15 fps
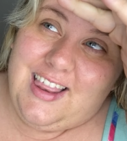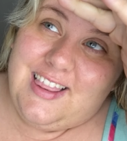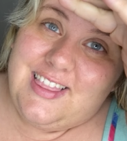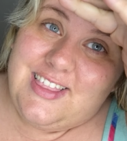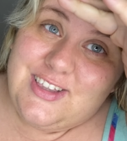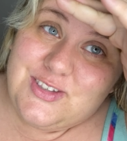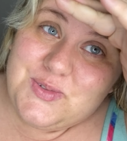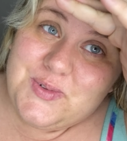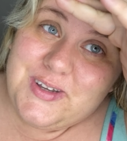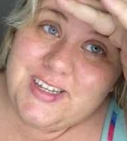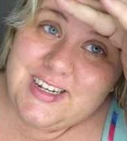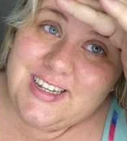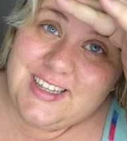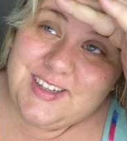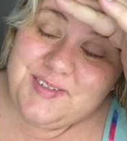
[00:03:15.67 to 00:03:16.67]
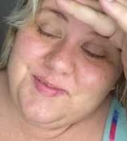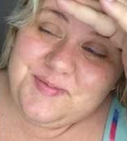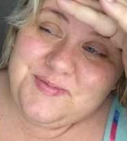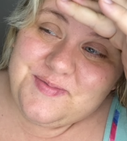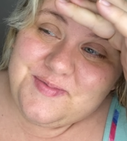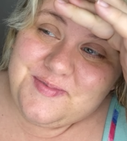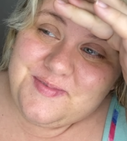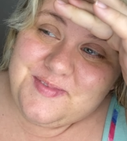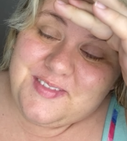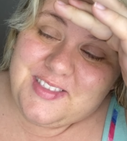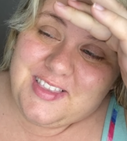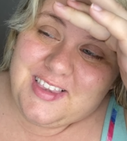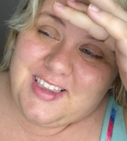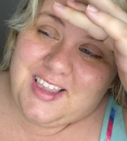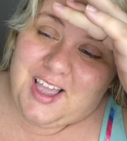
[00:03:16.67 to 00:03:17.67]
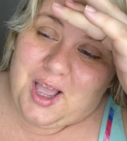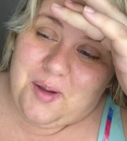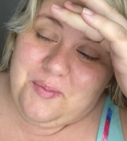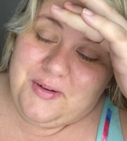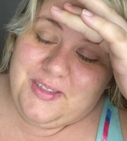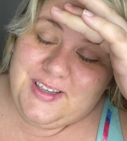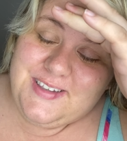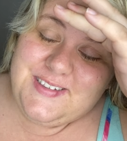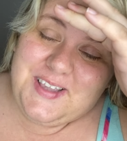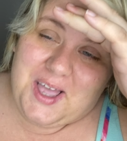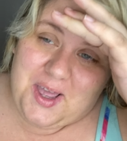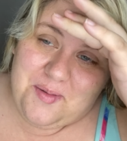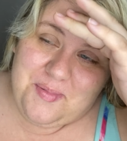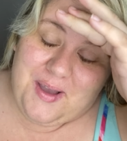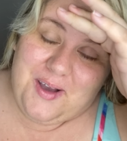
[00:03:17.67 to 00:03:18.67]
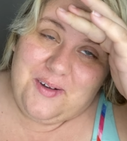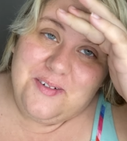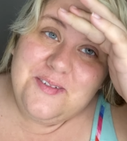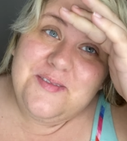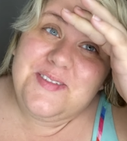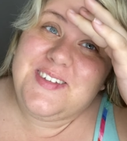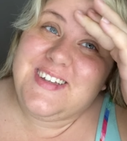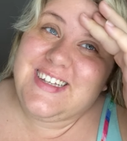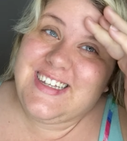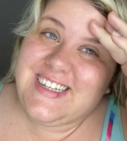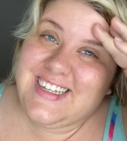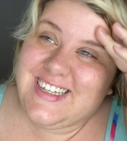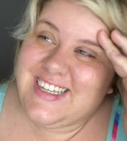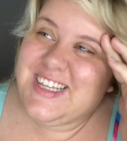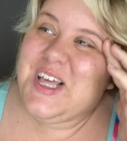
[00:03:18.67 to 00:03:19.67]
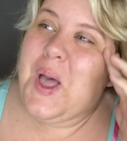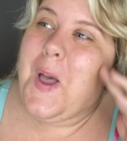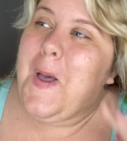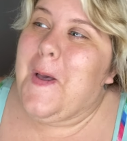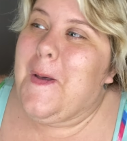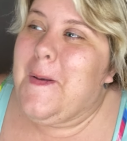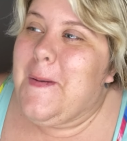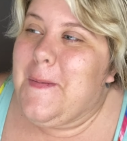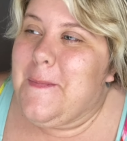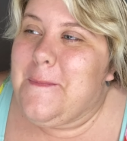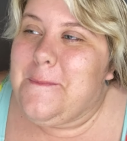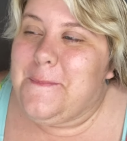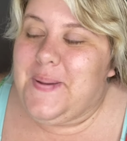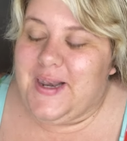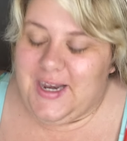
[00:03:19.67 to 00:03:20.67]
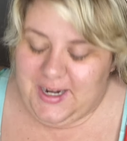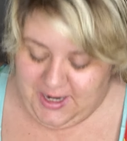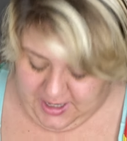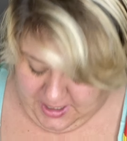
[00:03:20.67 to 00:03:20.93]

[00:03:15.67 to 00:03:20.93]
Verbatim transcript: This one, I'm really sad about, but it